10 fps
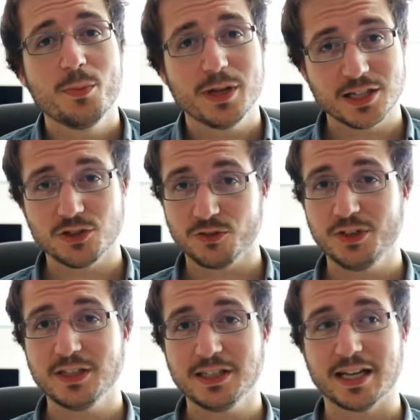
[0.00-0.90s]
because you're
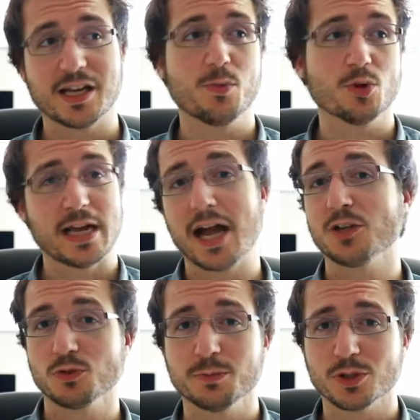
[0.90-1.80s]
feeling like a more
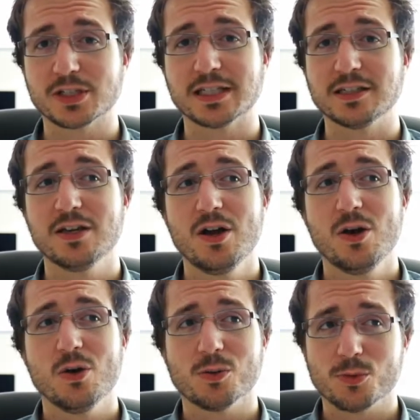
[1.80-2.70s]
natural person
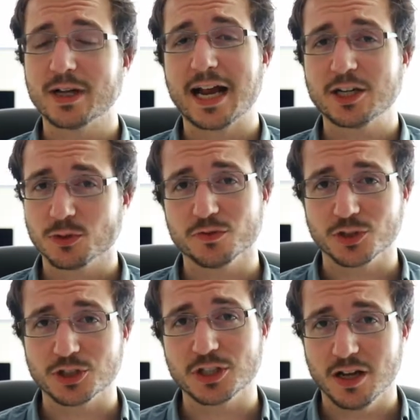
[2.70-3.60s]
or a more natural
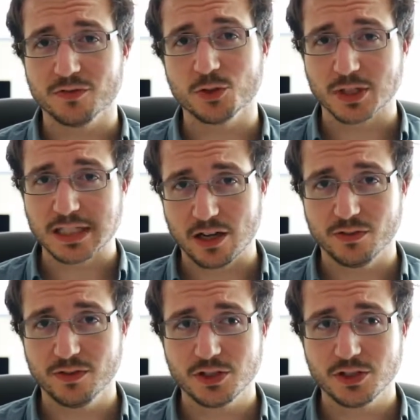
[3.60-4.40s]
version of yourself.